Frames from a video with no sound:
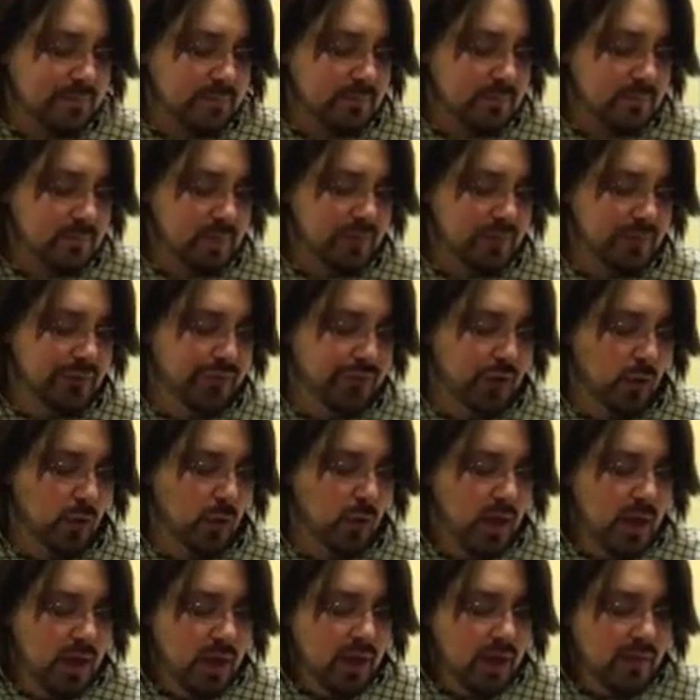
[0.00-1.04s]

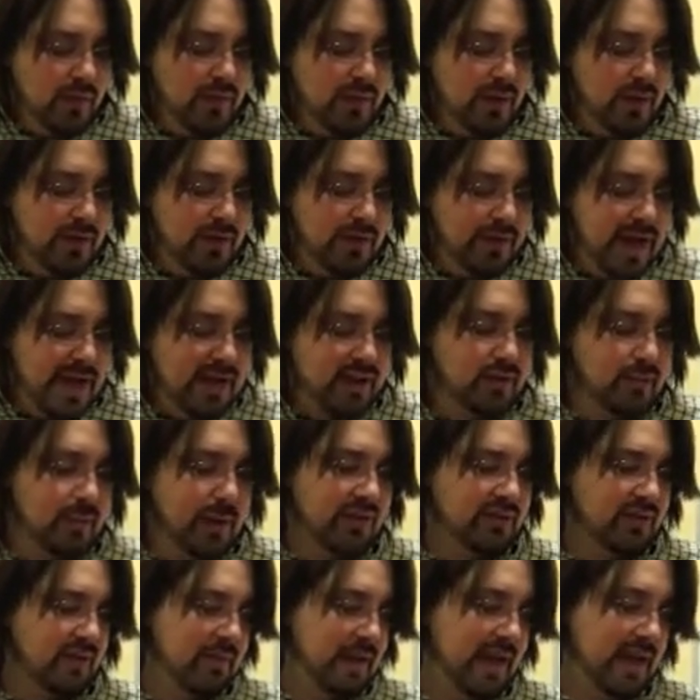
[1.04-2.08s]
So the neck is
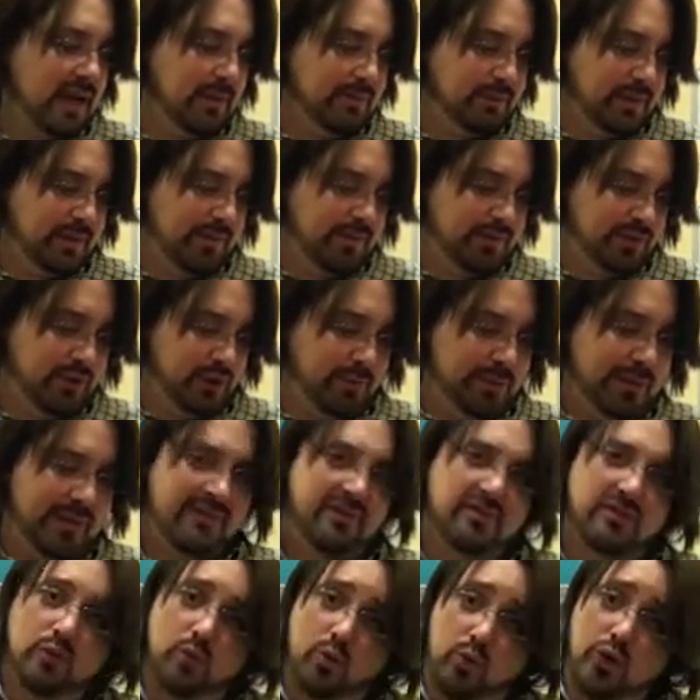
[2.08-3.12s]
basically made up of two
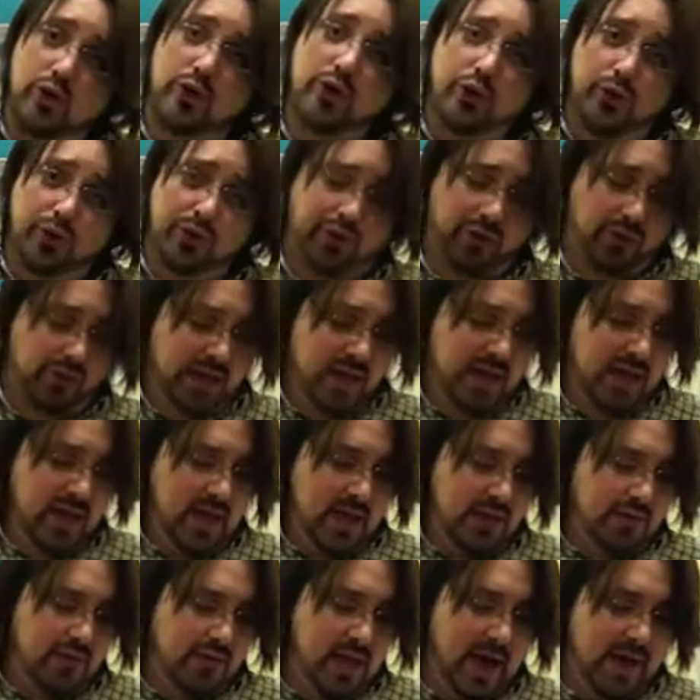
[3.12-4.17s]
pieces of wood usually.
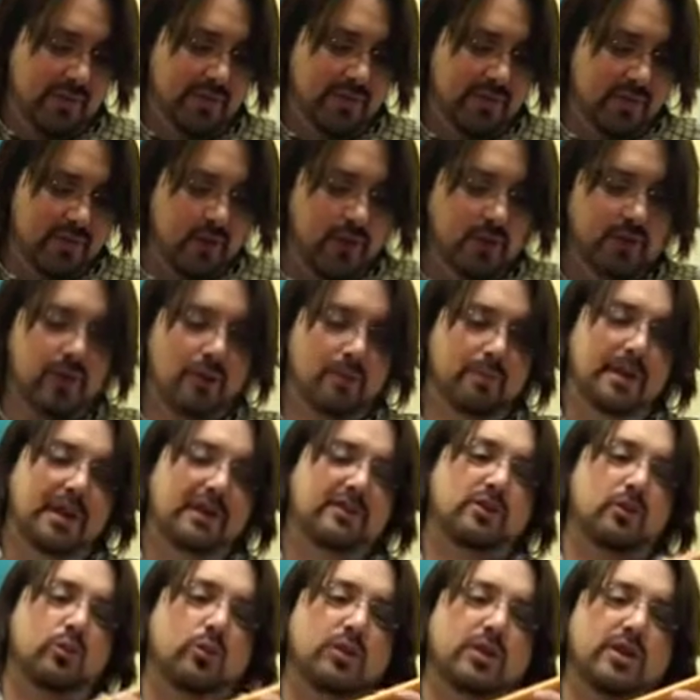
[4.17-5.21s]
You have the
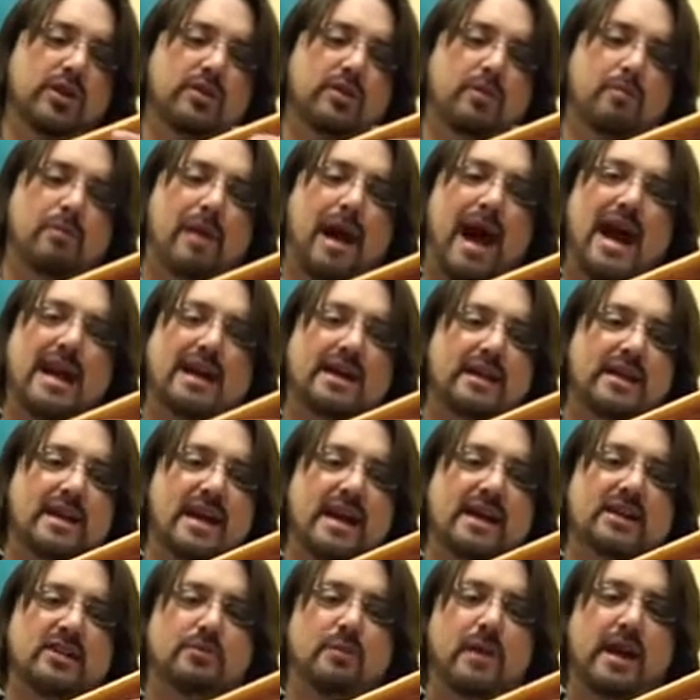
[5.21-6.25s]
piece of wood that the back of the
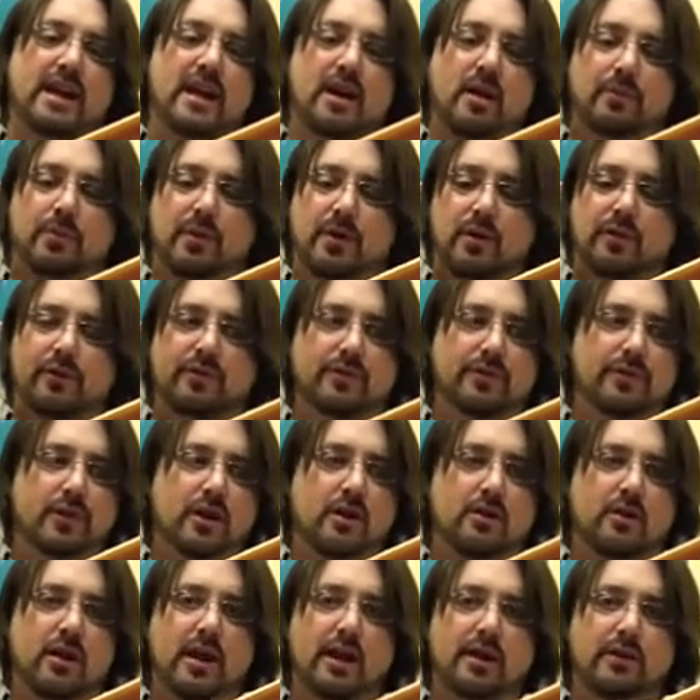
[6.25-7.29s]
neck is made up of,
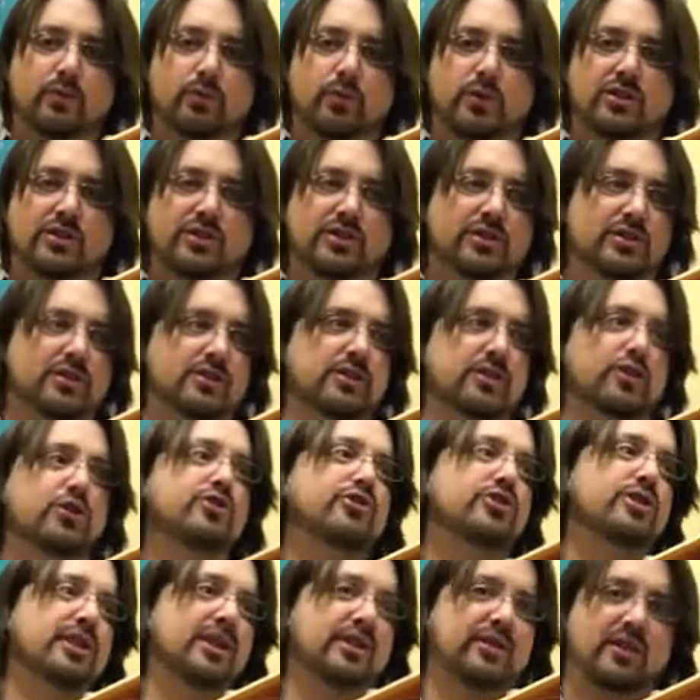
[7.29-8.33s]
all right, which is
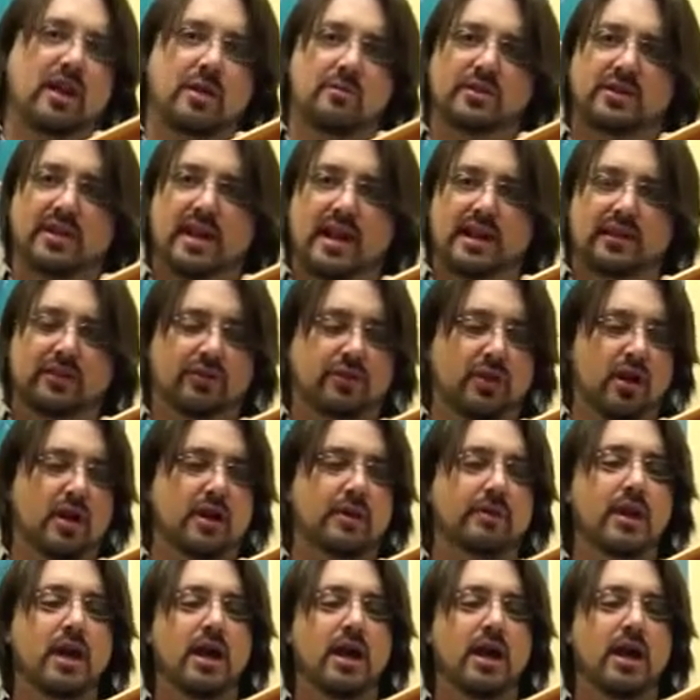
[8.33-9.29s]
usually the same as the headstock.